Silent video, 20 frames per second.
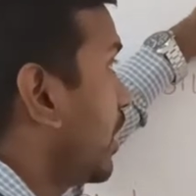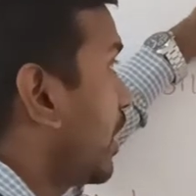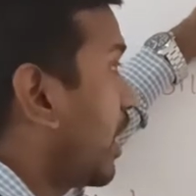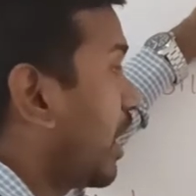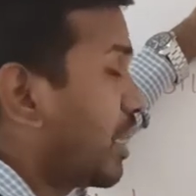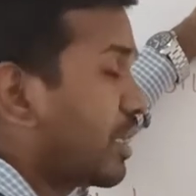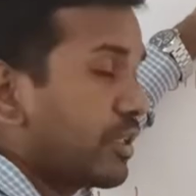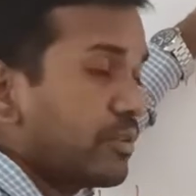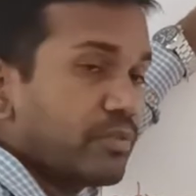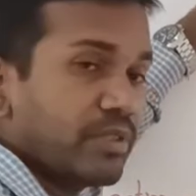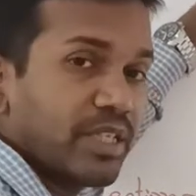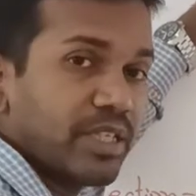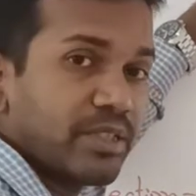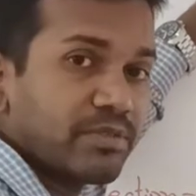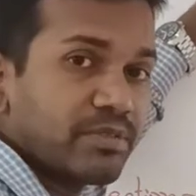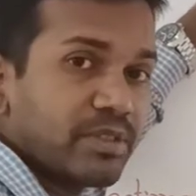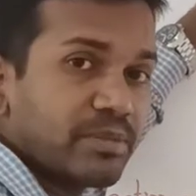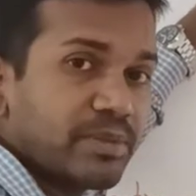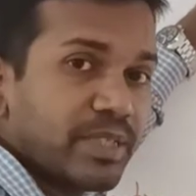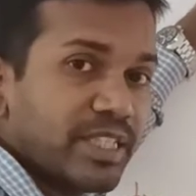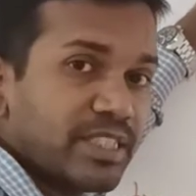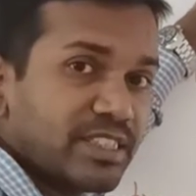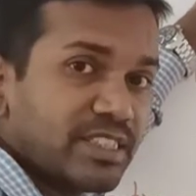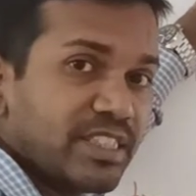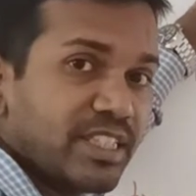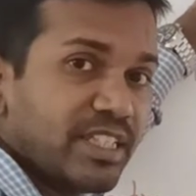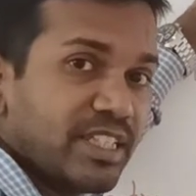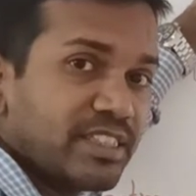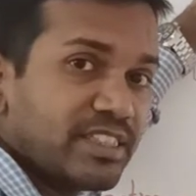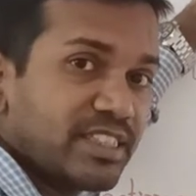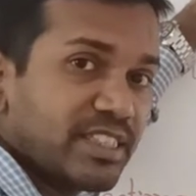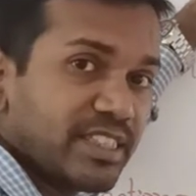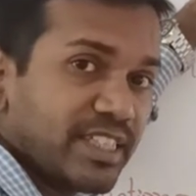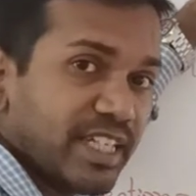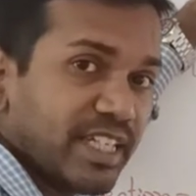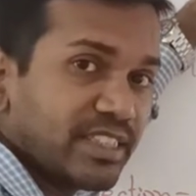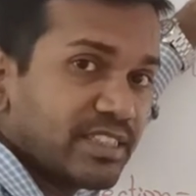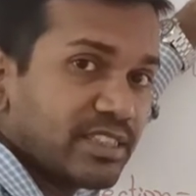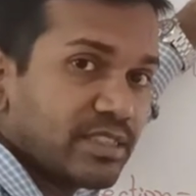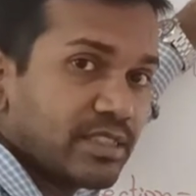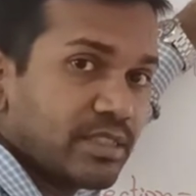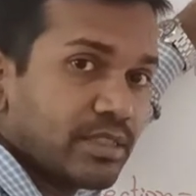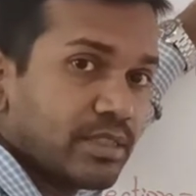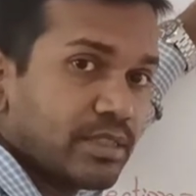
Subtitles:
Or if you are from the SC and ST caste,